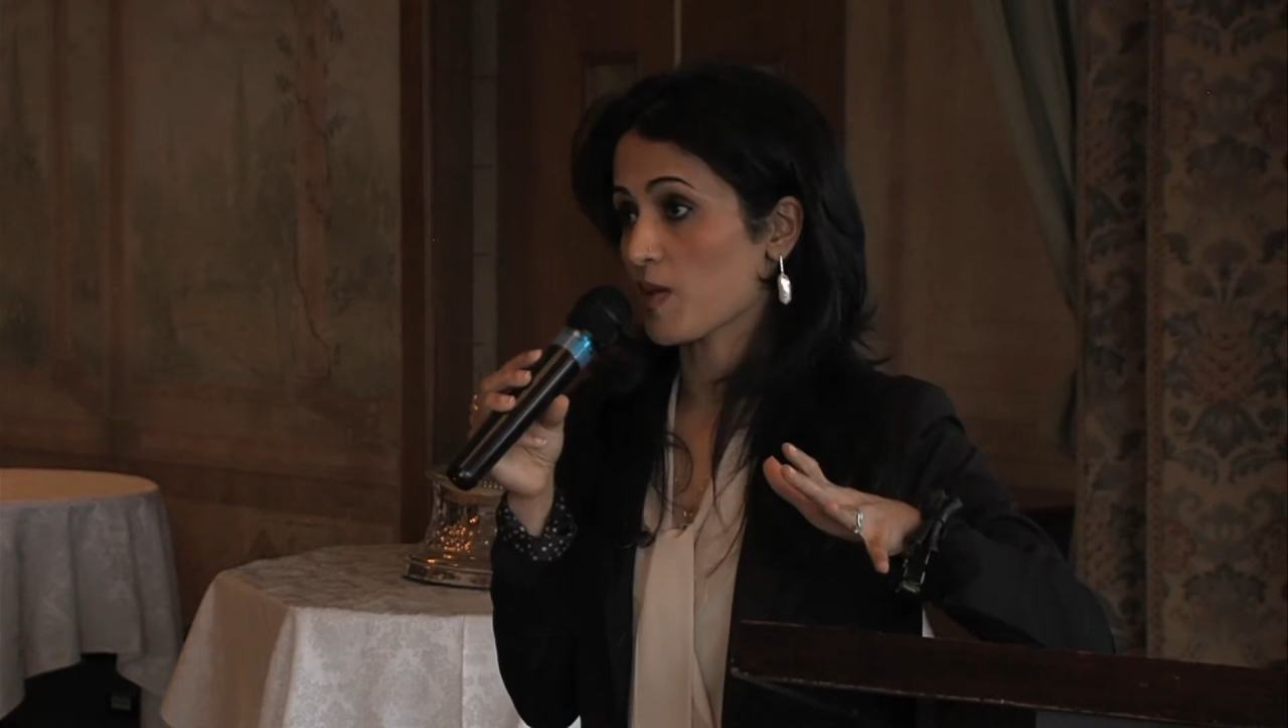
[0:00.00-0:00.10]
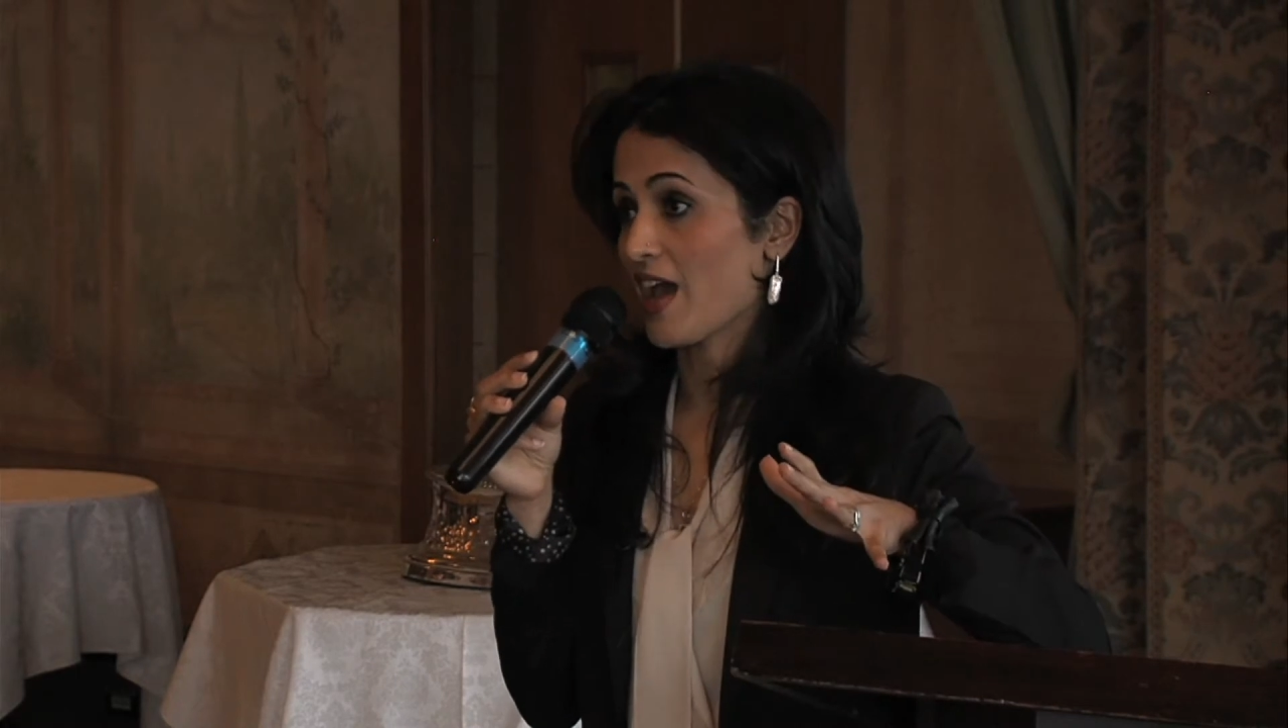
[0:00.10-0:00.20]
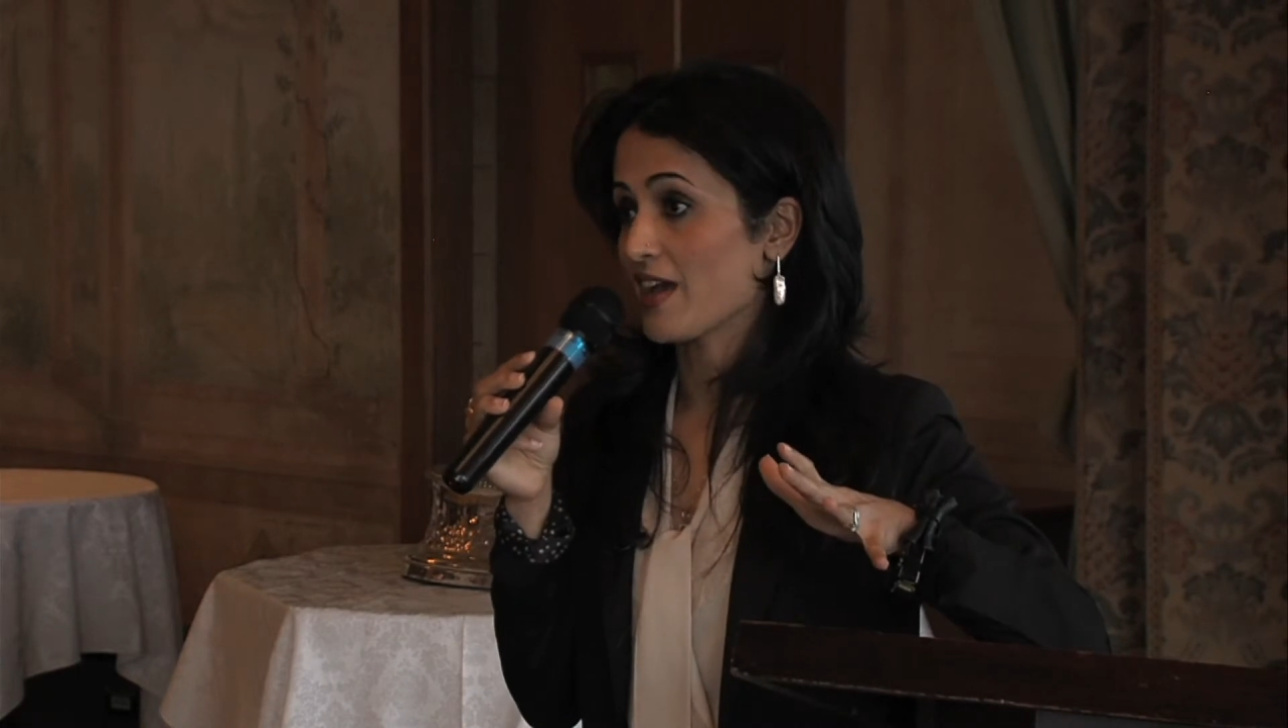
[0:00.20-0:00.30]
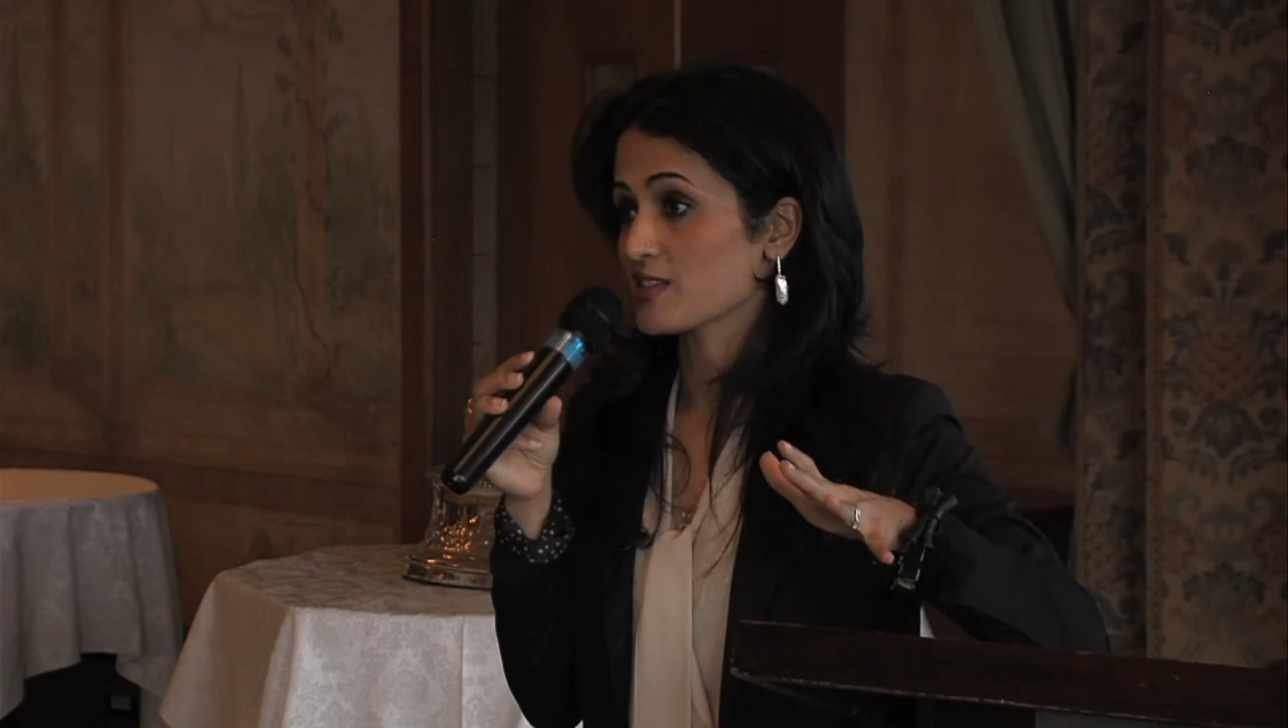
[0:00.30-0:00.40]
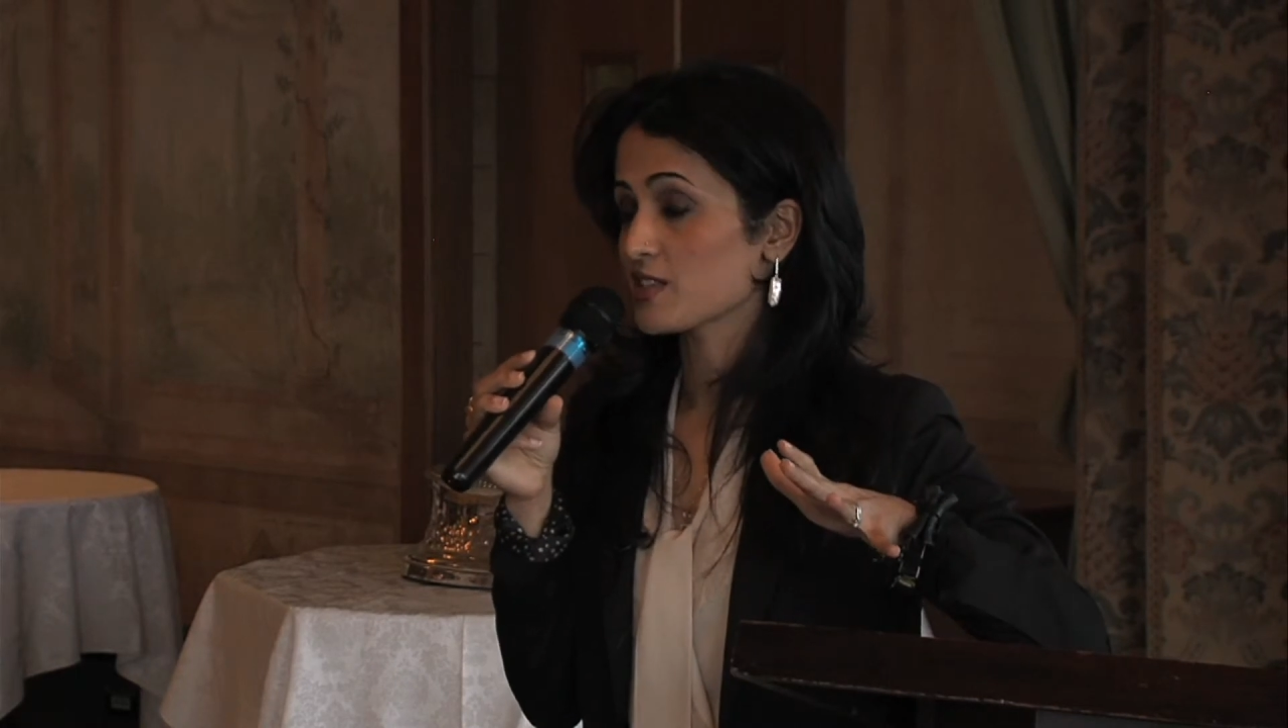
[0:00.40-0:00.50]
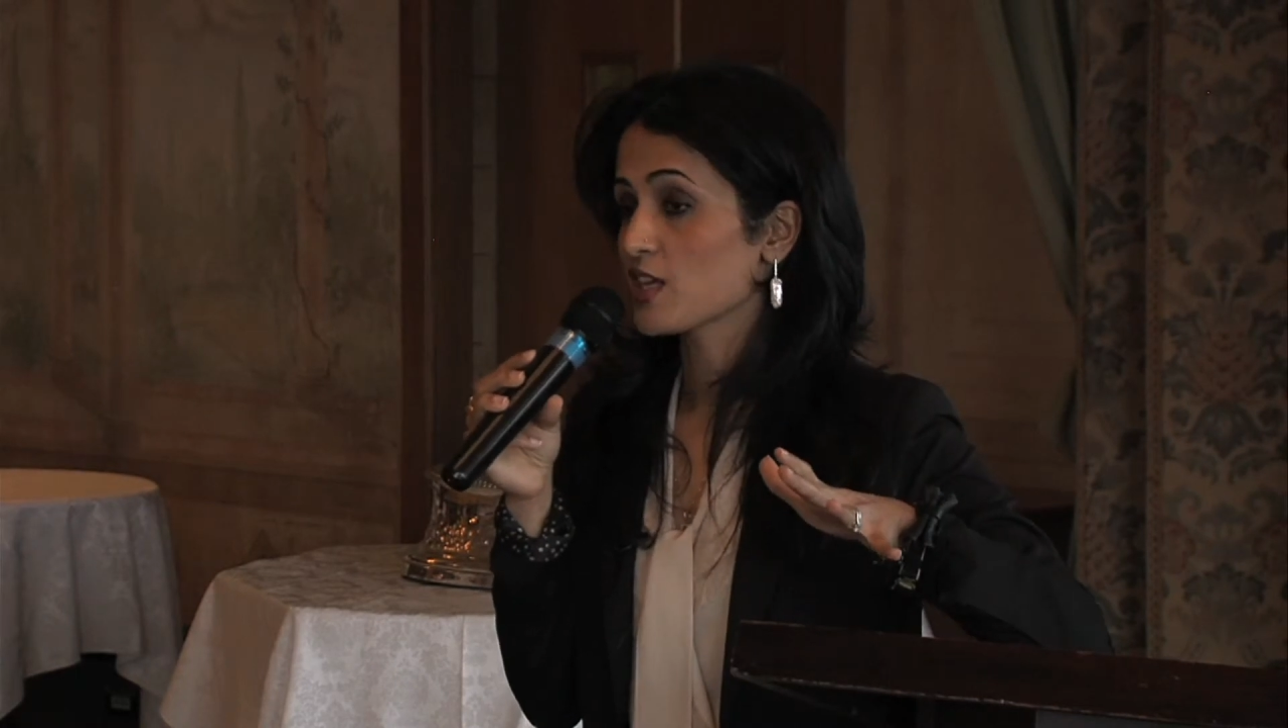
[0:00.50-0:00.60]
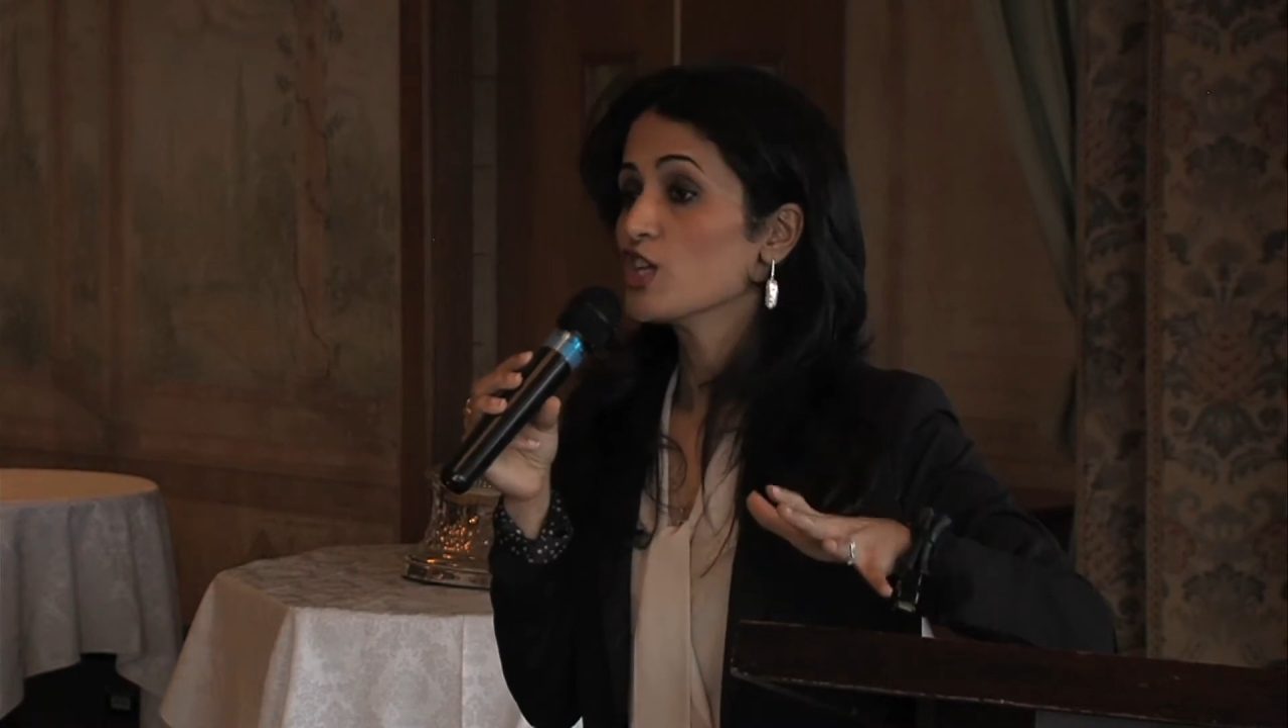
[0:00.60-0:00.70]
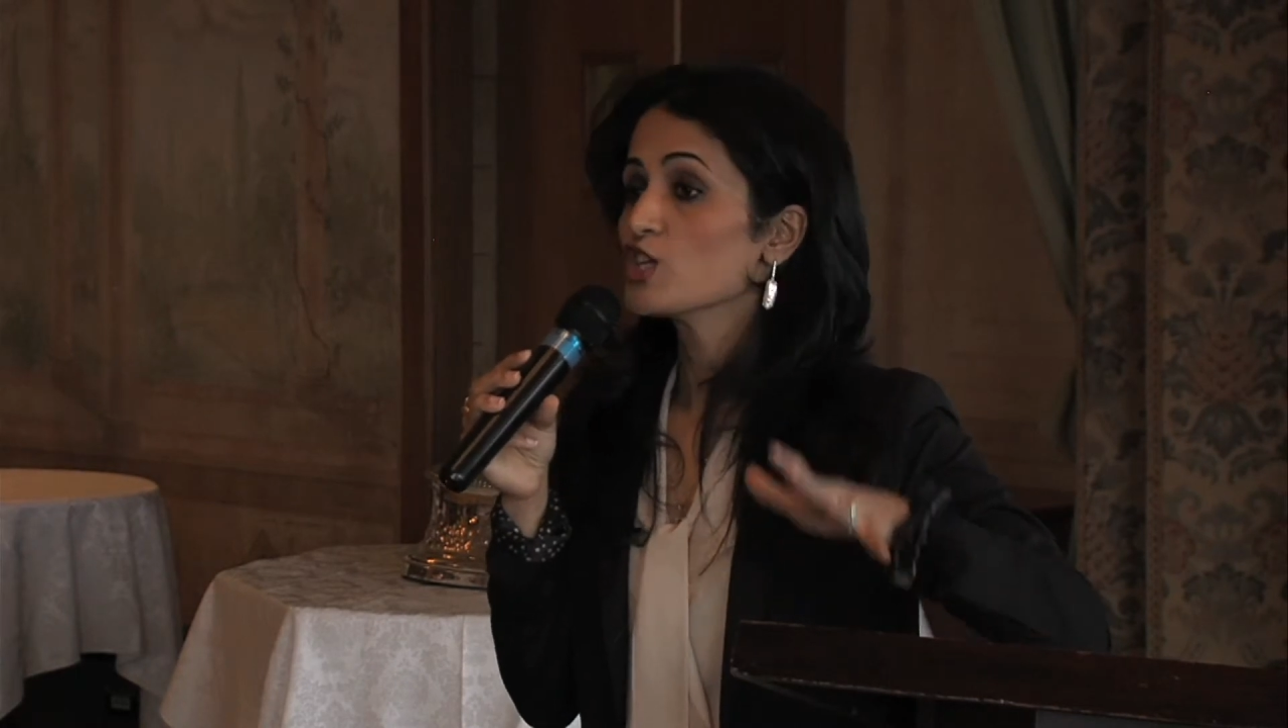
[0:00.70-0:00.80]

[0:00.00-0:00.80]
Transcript: class.